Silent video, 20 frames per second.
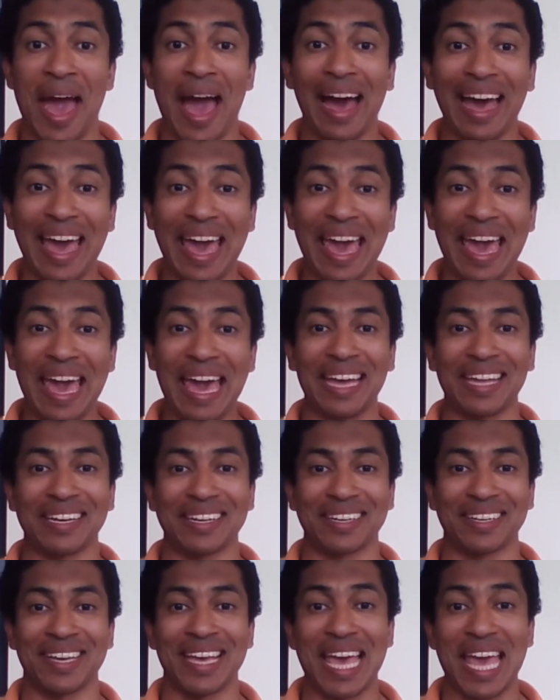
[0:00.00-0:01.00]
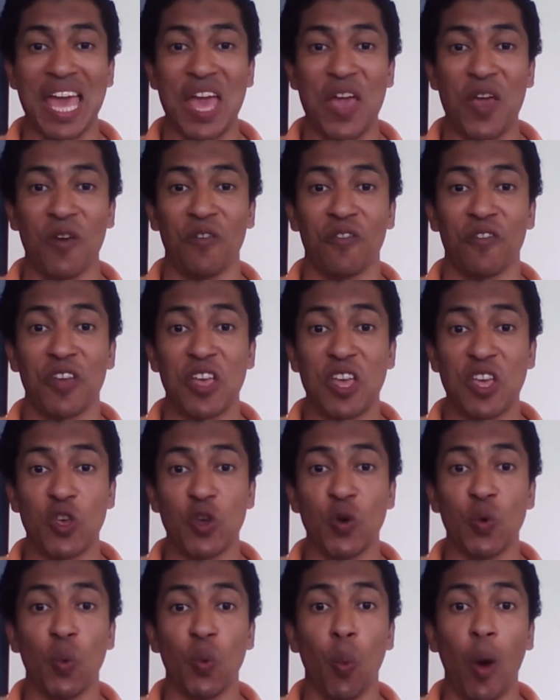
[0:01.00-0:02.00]
And if you
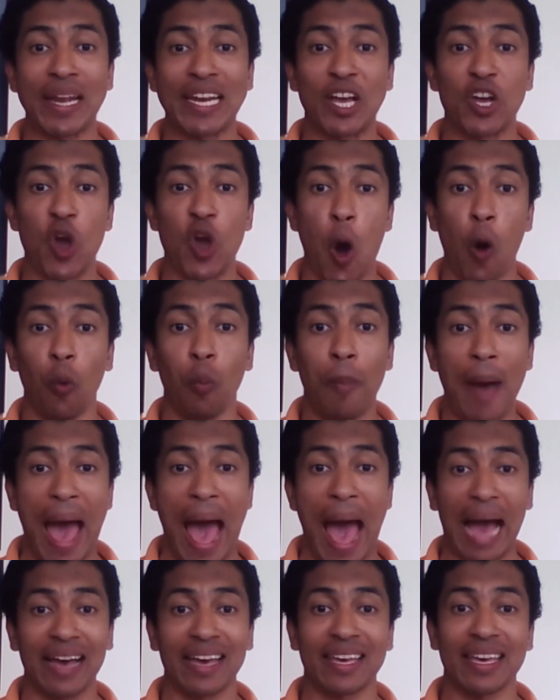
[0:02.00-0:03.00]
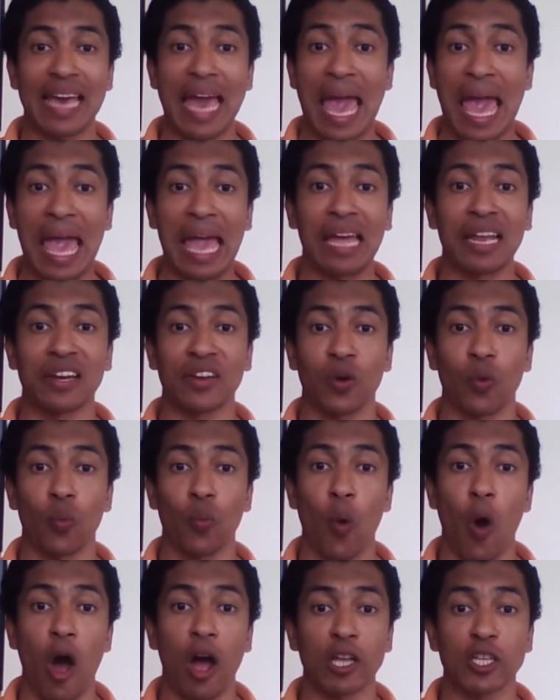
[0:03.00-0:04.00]
want to go back and
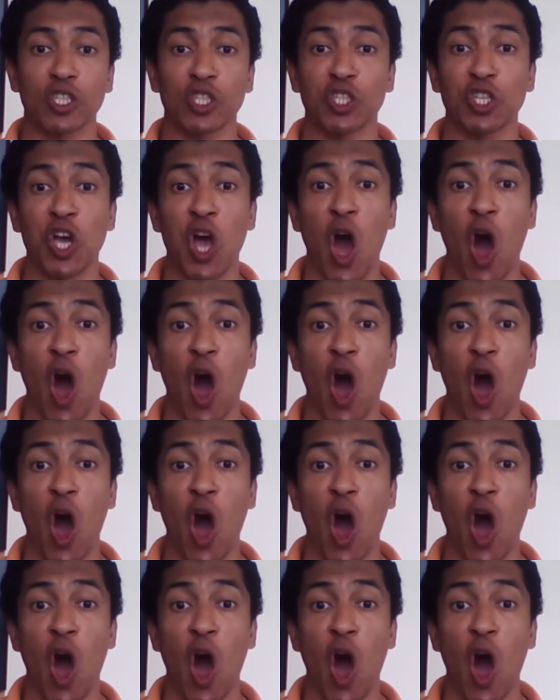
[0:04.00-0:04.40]
watch